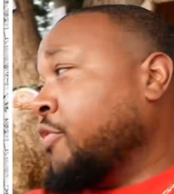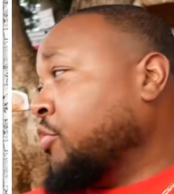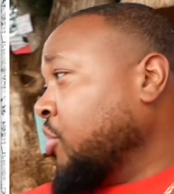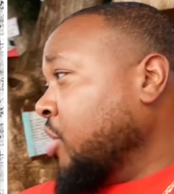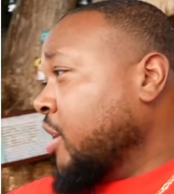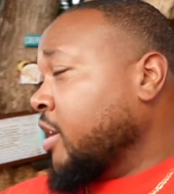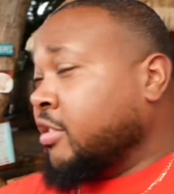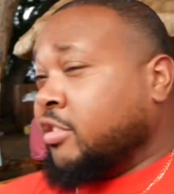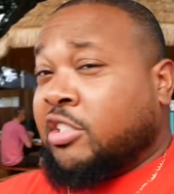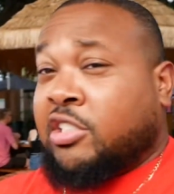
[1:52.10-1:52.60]

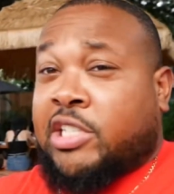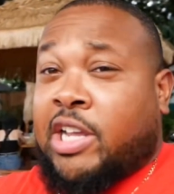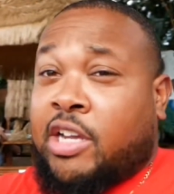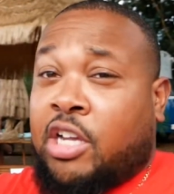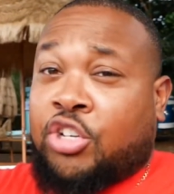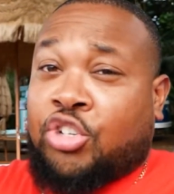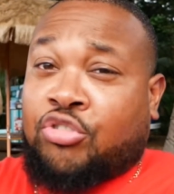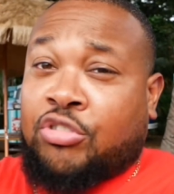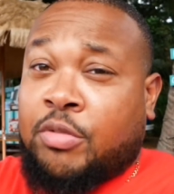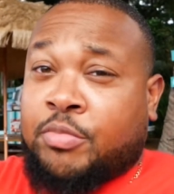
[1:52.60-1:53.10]
things. There's like
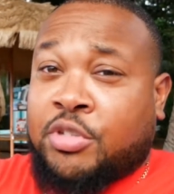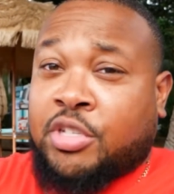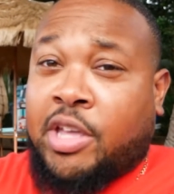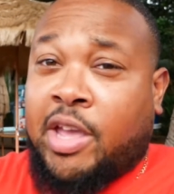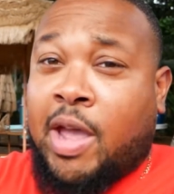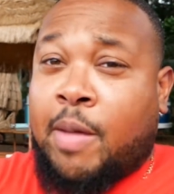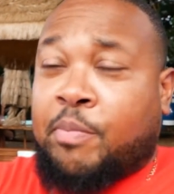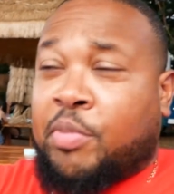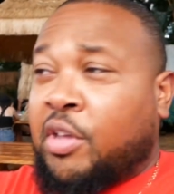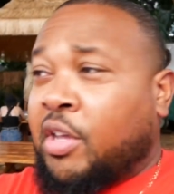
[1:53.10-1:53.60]
a shrimp
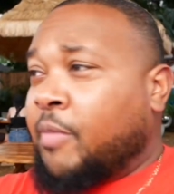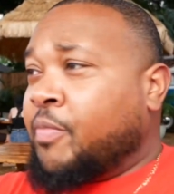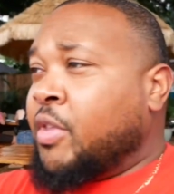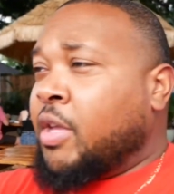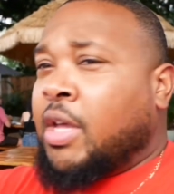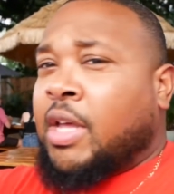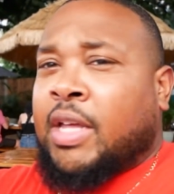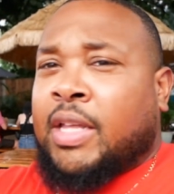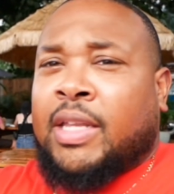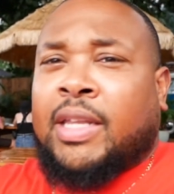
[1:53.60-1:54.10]
scampi,
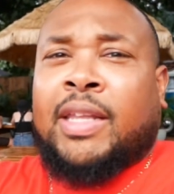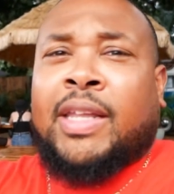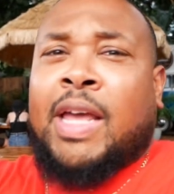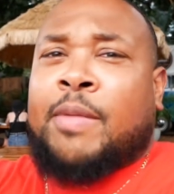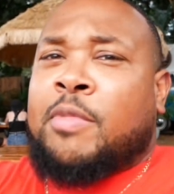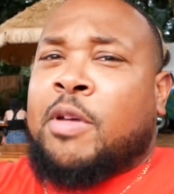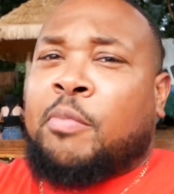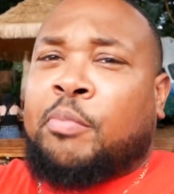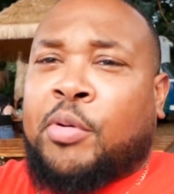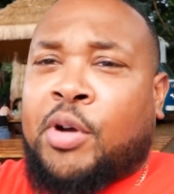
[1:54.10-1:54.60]

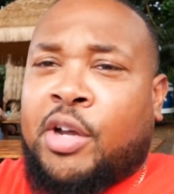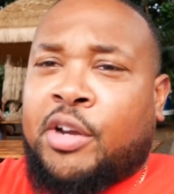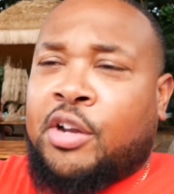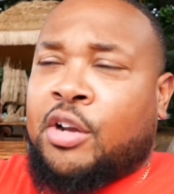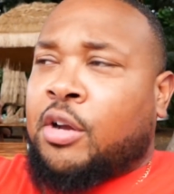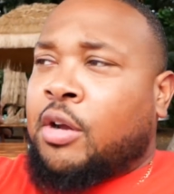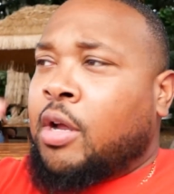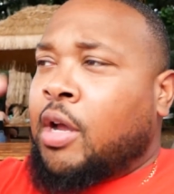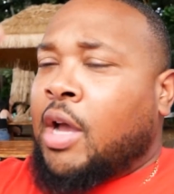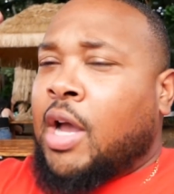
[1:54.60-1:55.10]
lemon
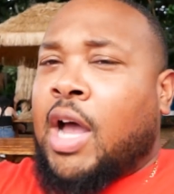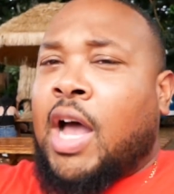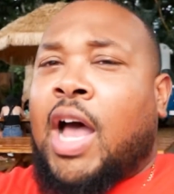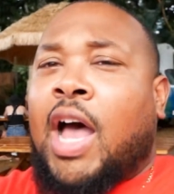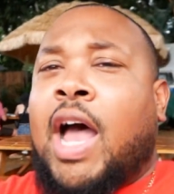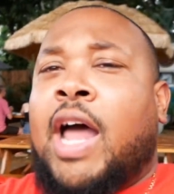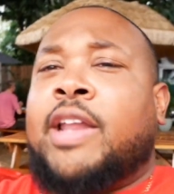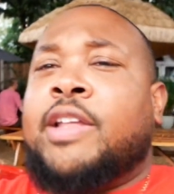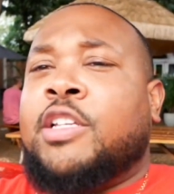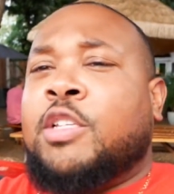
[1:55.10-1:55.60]
butter,
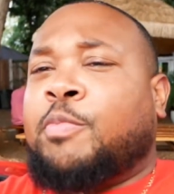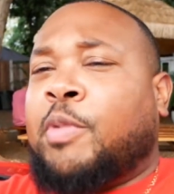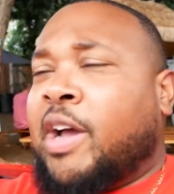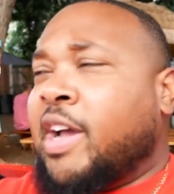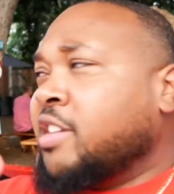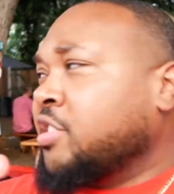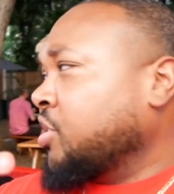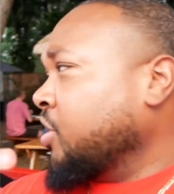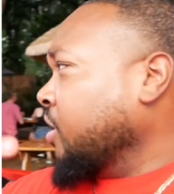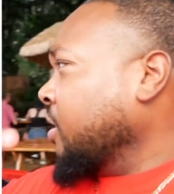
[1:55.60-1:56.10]
hot and
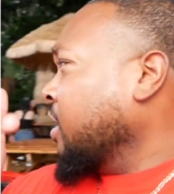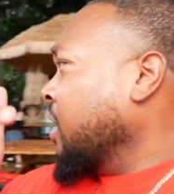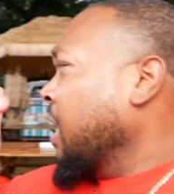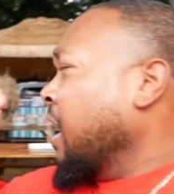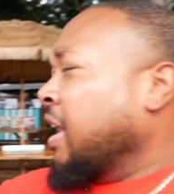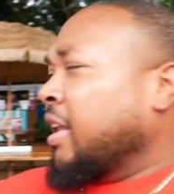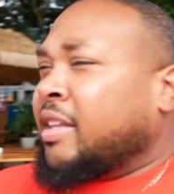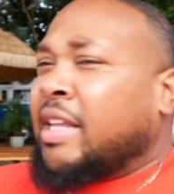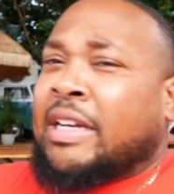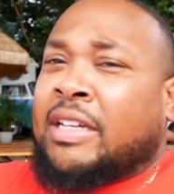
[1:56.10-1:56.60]
spicy,
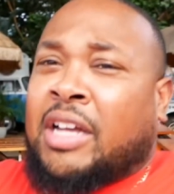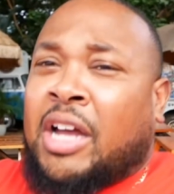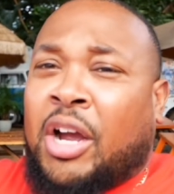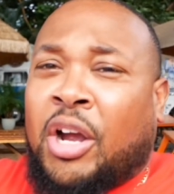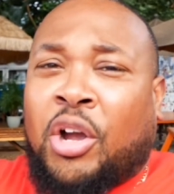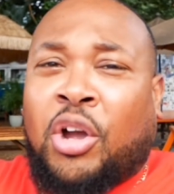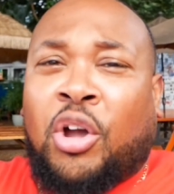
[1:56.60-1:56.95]
like a